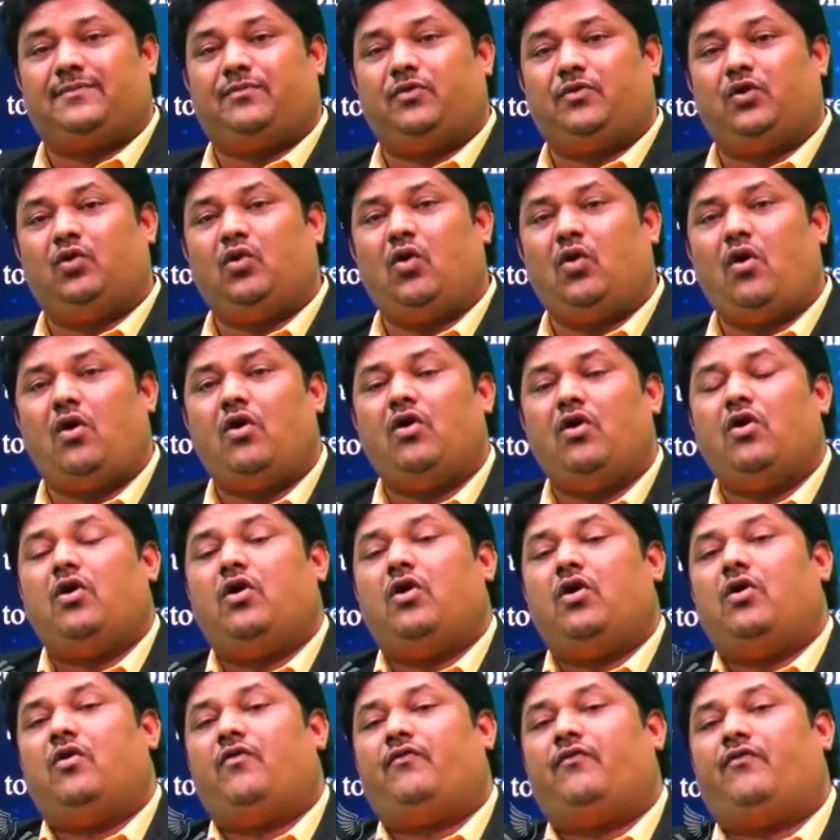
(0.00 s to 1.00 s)
You know,
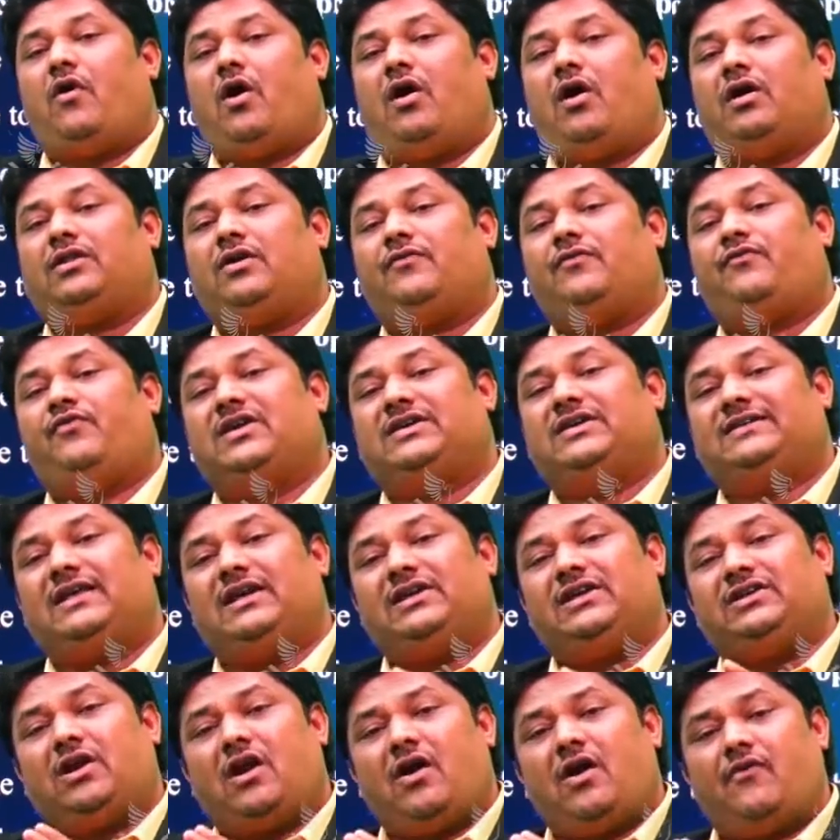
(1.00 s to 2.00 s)
for the
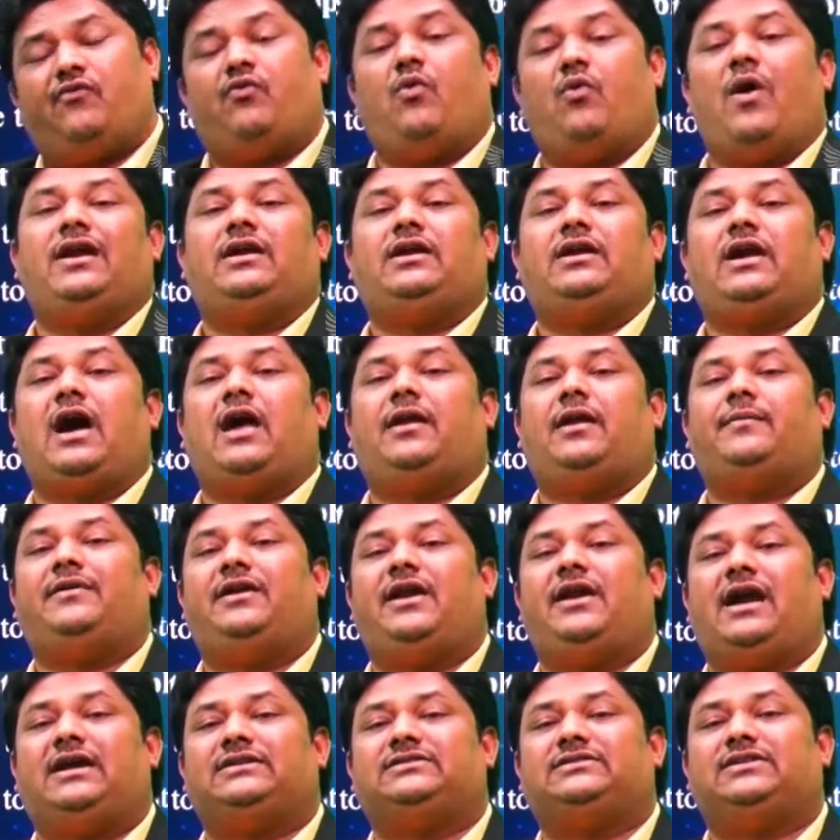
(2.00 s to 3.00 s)
fixation of one carbon
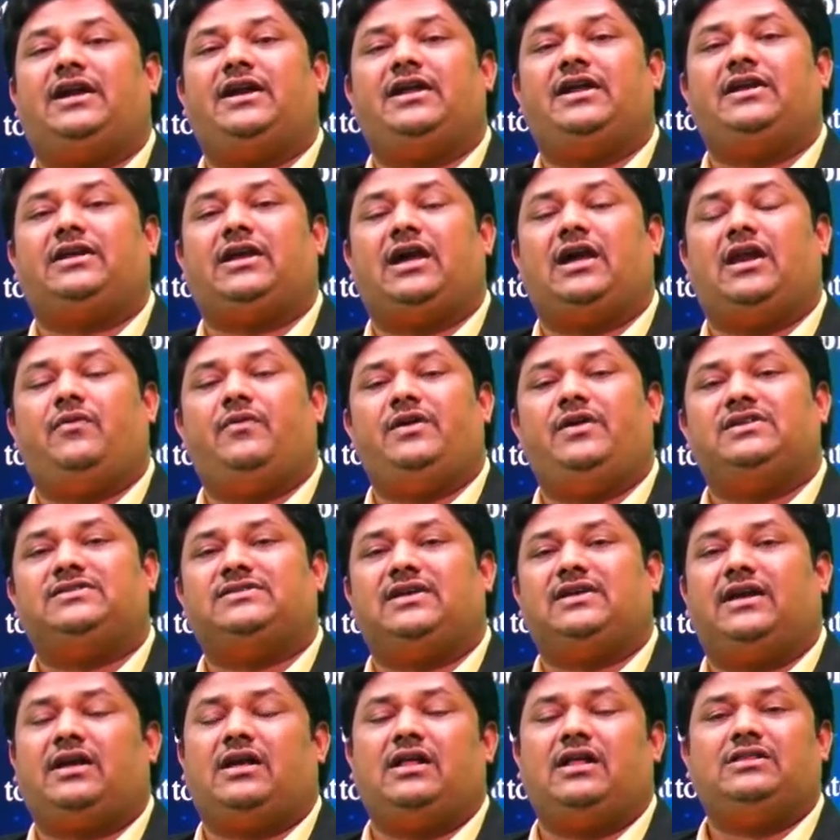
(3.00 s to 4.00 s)
dioxide in Kelvin
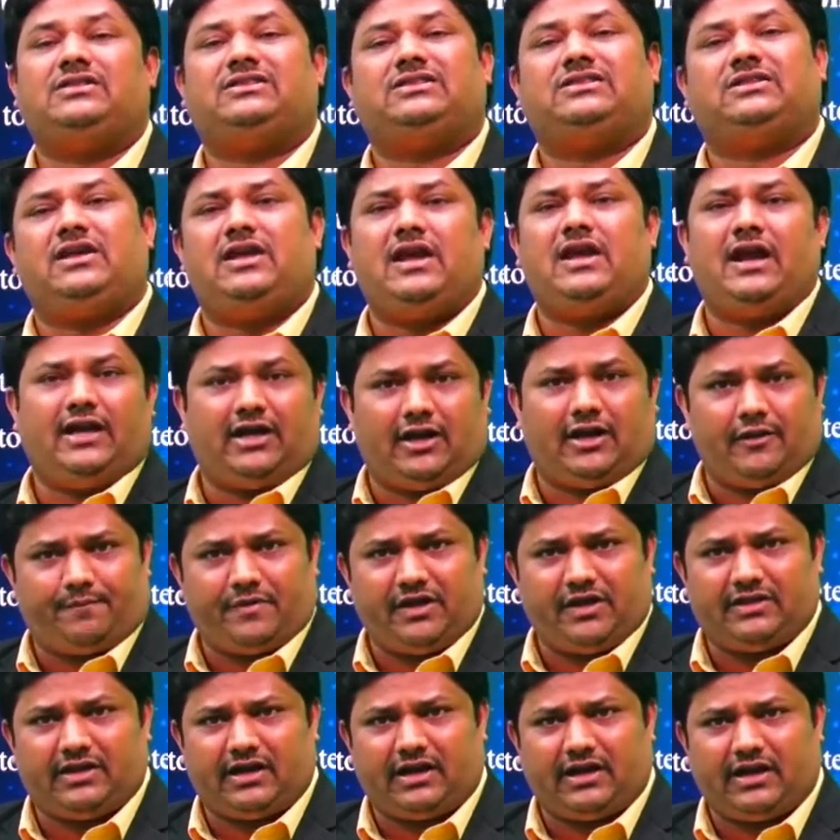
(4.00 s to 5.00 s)
cycle, 3
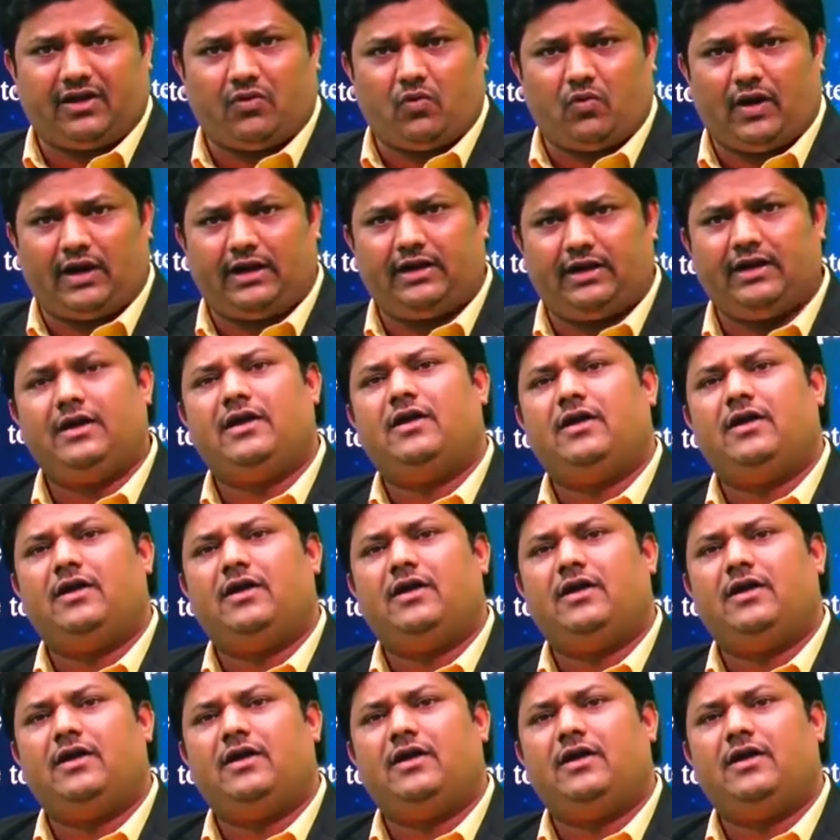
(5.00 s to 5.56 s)
ATPs are required.